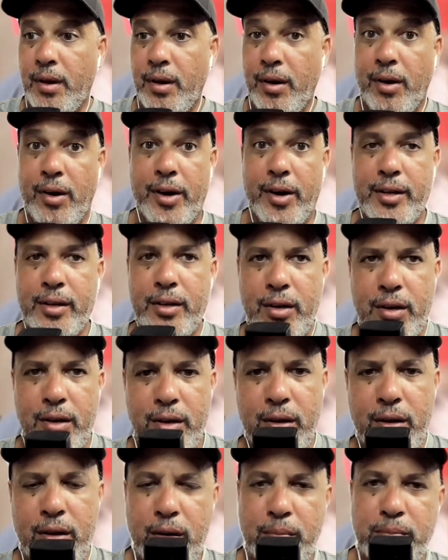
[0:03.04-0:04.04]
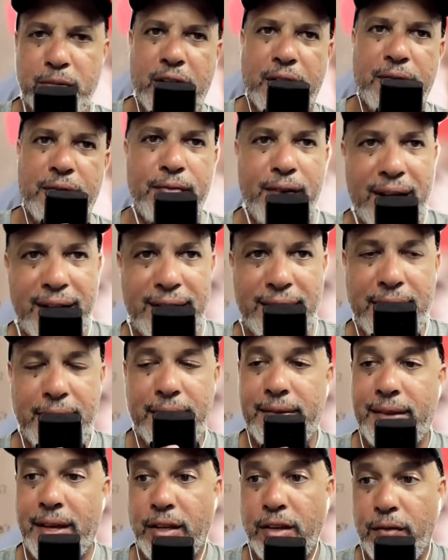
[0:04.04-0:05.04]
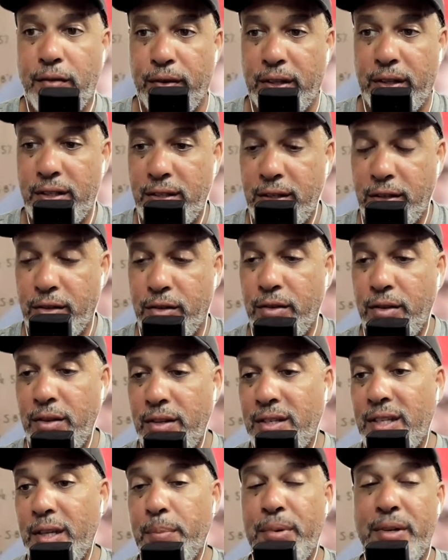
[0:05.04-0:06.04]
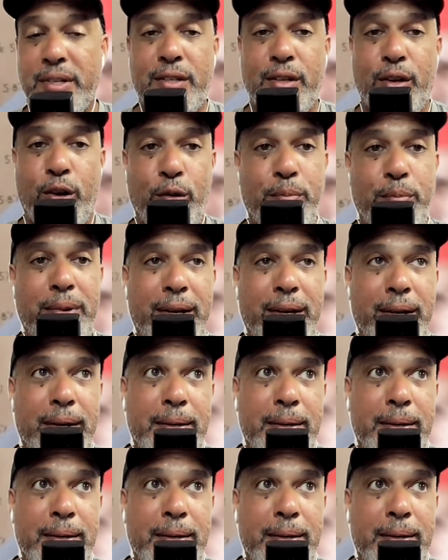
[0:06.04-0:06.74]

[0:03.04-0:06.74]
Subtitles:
Hi, I'm Jay Fallon. Thank you for listening to The Slippery Slope.